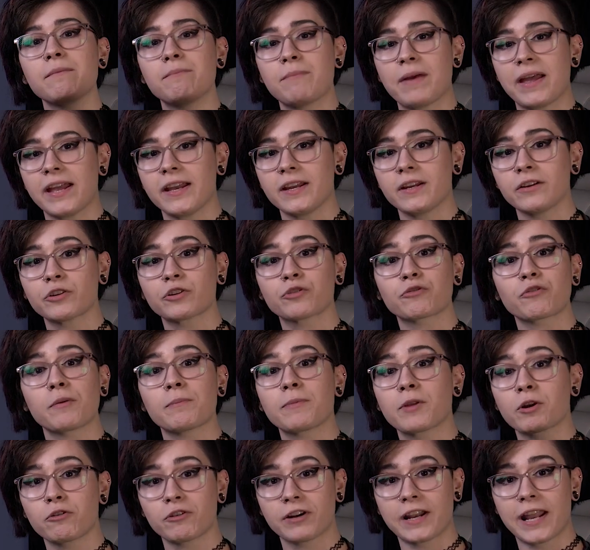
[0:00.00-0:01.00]
pings
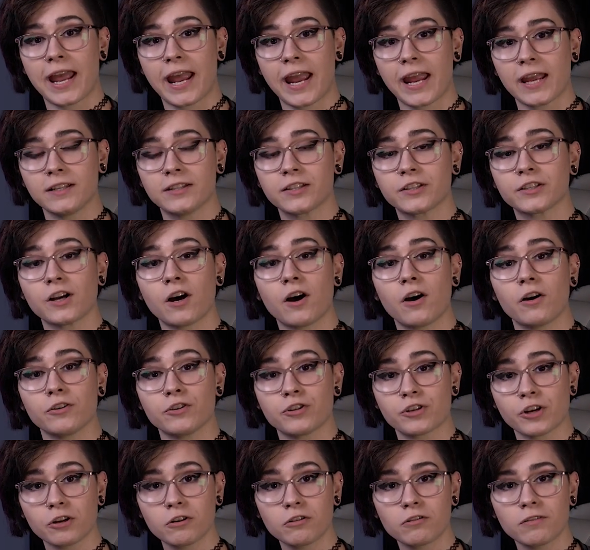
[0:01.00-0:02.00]
from the grenades
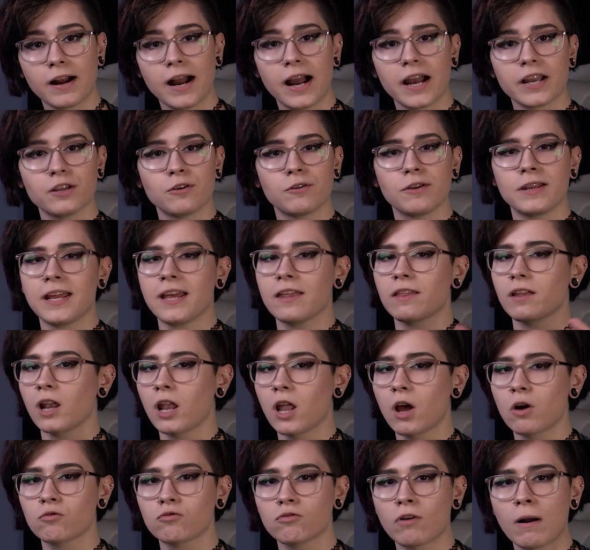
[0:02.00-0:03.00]
on Junkrat, you can hear the
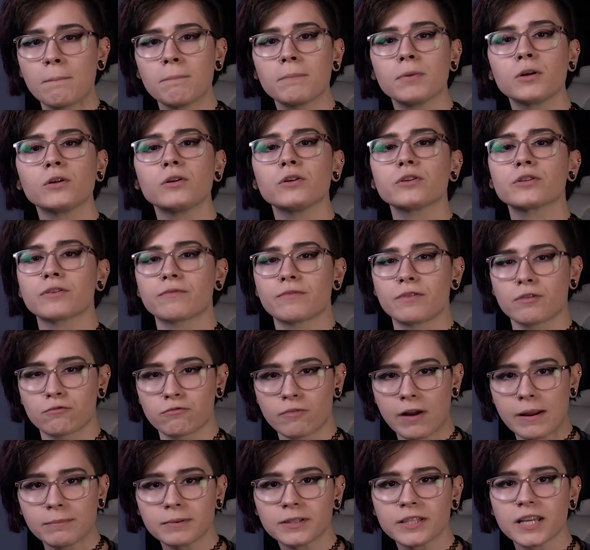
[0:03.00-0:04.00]
low rumbles of the
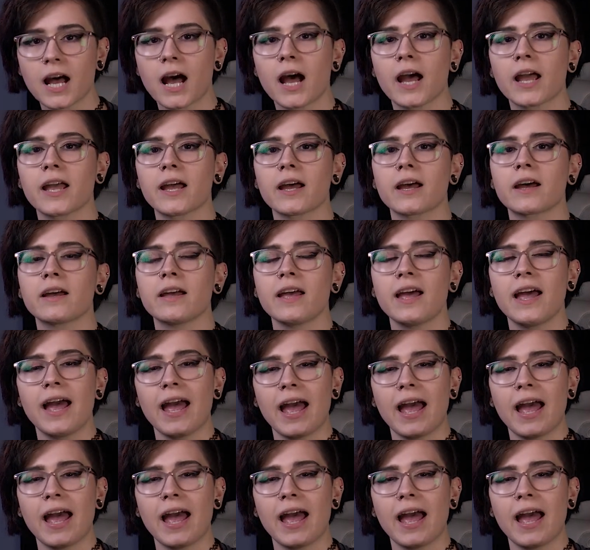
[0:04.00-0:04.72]
RIP tire,